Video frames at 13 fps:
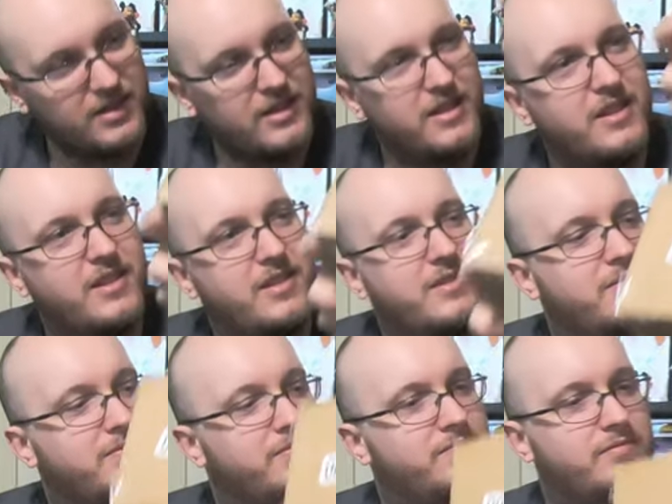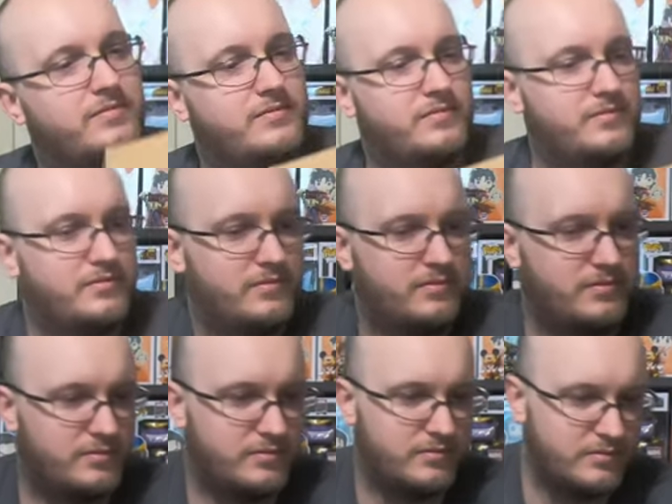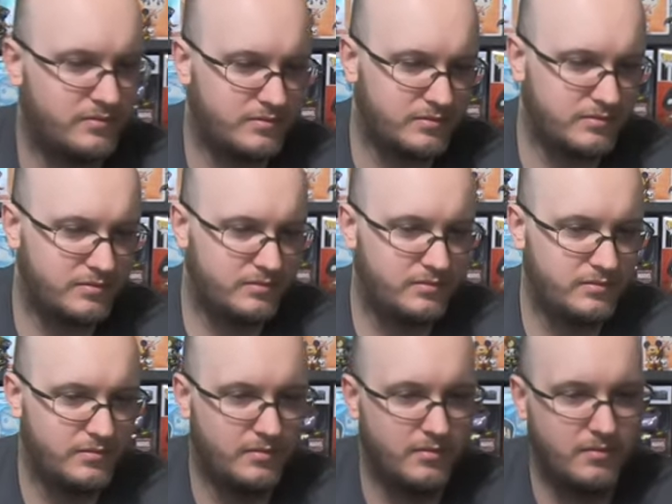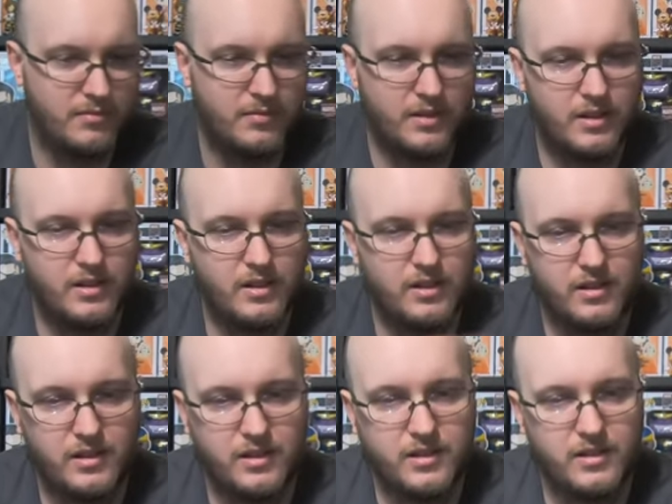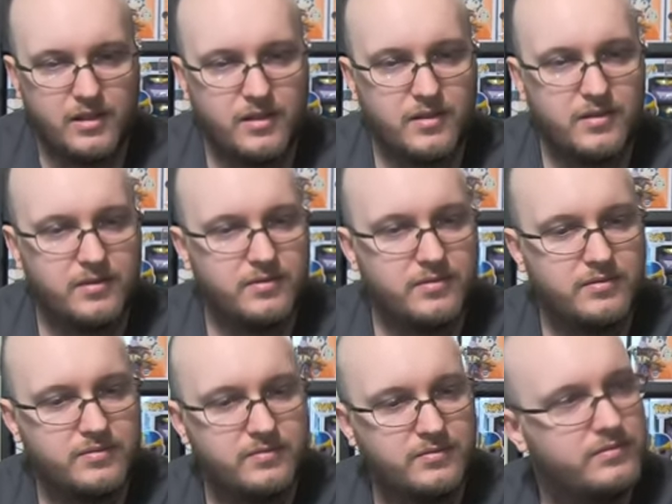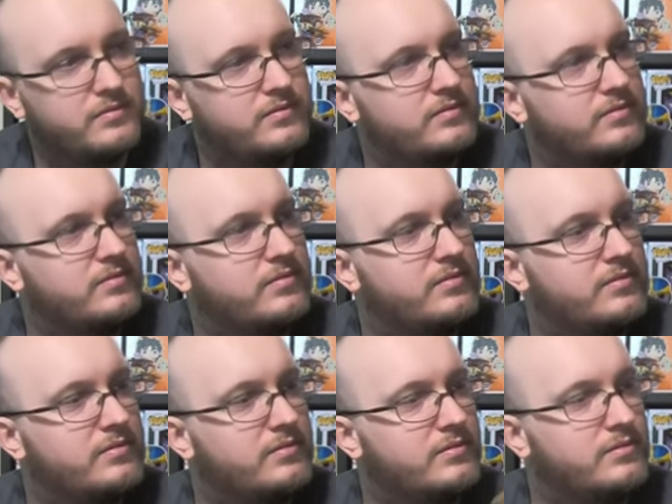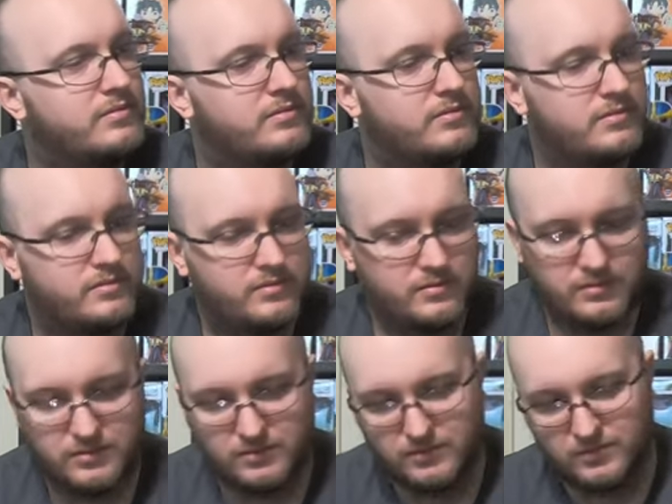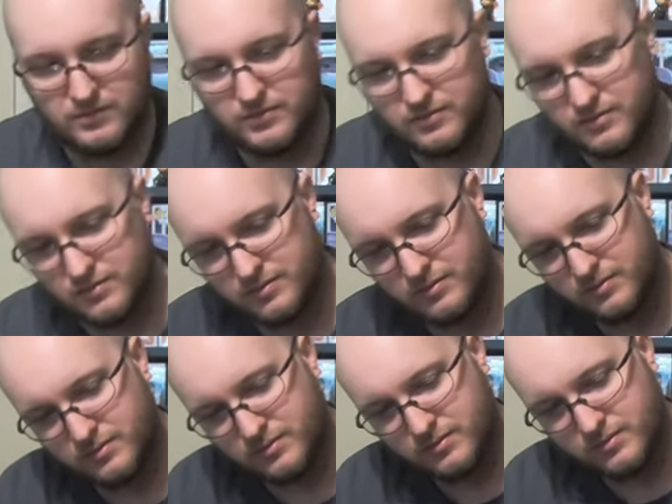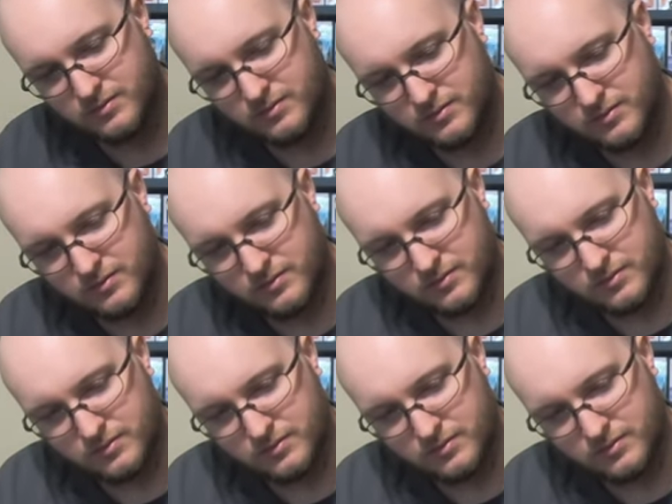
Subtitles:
The person shown says nothing.